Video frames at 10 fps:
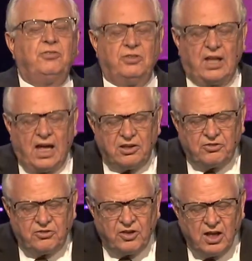of
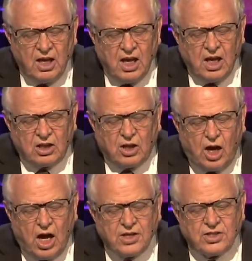life
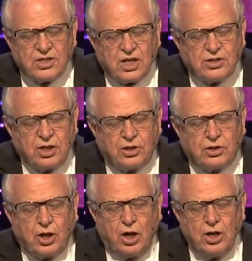causes us to
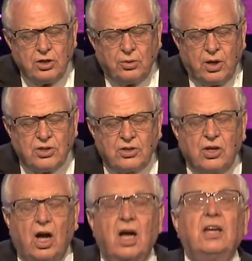turn towards
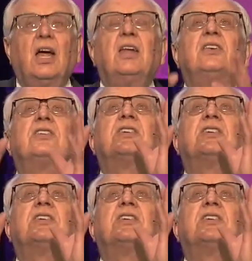God and